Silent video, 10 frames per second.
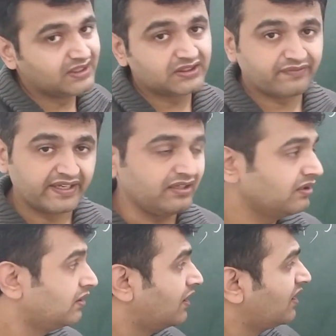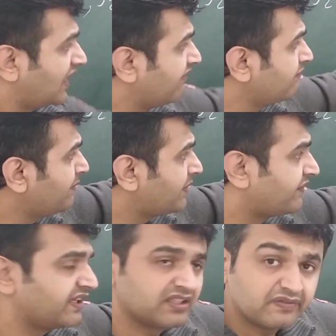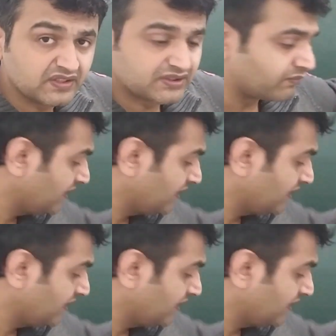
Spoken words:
it's fine. I will be preferring the first